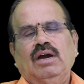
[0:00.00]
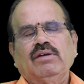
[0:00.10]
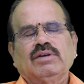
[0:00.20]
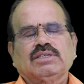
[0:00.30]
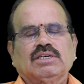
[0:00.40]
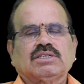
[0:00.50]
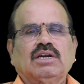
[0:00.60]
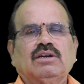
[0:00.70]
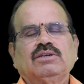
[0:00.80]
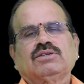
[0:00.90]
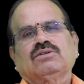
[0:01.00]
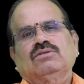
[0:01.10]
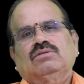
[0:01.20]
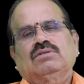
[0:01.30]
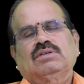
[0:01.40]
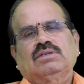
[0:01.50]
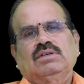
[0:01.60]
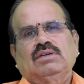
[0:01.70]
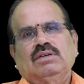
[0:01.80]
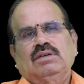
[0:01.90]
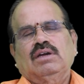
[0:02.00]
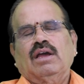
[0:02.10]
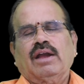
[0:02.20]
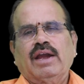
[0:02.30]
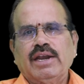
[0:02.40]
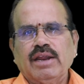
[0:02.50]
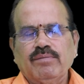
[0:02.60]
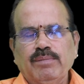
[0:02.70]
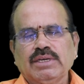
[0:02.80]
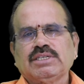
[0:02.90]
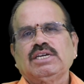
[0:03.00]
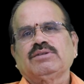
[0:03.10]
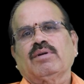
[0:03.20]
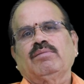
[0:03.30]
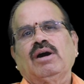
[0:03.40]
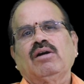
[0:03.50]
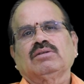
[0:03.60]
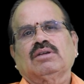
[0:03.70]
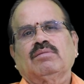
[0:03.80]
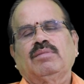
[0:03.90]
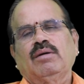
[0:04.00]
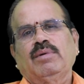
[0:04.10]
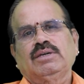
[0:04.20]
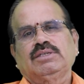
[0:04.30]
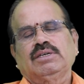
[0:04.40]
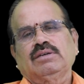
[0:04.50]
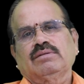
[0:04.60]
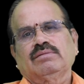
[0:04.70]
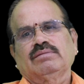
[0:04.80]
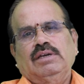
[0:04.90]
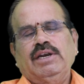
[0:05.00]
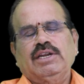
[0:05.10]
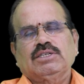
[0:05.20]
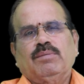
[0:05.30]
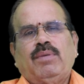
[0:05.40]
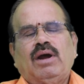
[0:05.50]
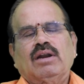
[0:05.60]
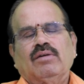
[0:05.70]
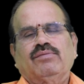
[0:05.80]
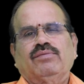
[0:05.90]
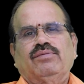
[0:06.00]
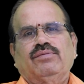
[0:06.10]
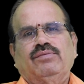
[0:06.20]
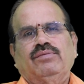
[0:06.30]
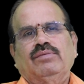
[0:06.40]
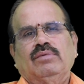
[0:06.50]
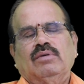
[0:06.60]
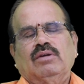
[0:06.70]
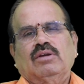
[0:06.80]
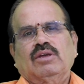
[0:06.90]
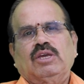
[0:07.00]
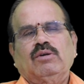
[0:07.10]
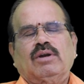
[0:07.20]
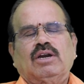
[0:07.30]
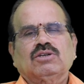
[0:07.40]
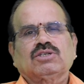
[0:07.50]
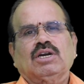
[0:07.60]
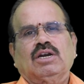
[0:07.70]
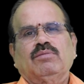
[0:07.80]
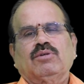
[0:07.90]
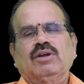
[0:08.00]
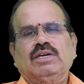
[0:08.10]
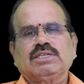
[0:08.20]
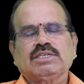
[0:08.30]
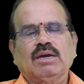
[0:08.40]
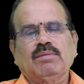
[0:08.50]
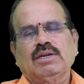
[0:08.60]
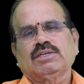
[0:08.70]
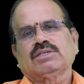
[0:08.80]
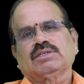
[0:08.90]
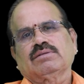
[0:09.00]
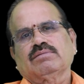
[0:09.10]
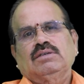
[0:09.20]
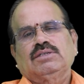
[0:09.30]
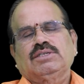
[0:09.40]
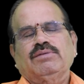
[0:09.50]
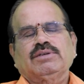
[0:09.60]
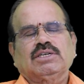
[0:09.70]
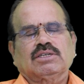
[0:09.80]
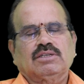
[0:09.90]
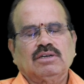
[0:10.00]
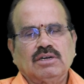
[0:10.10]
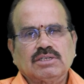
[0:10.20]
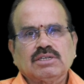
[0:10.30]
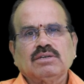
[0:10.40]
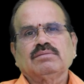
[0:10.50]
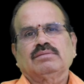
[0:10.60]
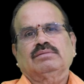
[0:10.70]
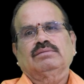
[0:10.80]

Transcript: I was astonished to get a message from Mahavatar Babaji. It is a part of your Anushthanam to establish Shiva Shakti Ashram.